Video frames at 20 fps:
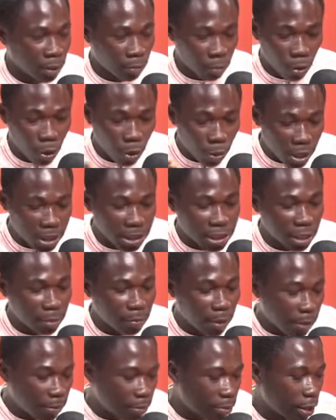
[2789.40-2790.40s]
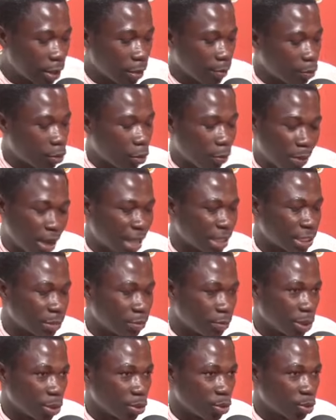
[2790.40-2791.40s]
Your Wesley, but me your badge
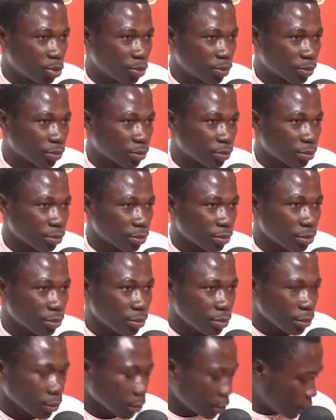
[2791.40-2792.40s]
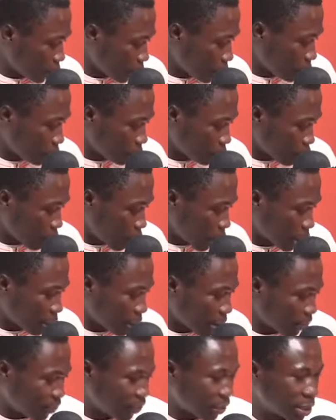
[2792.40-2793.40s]
me you know. Me want
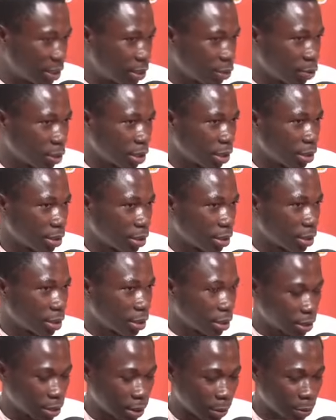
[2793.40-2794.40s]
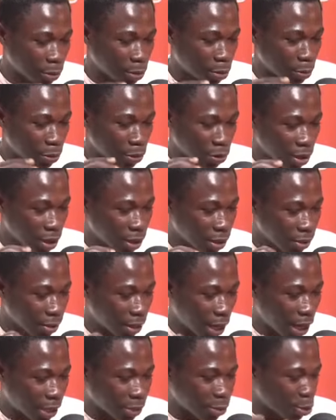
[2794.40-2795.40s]
to fix you. Say me go you
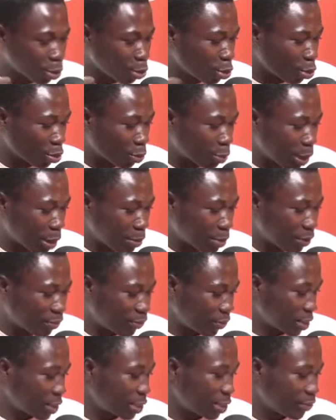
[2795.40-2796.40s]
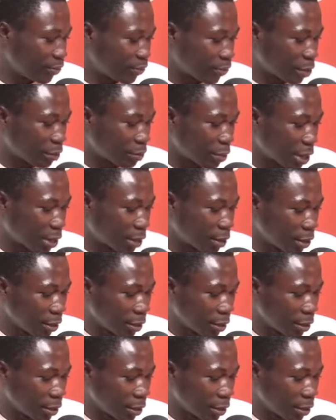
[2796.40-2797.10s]
hard kururu pan ma fix you free man.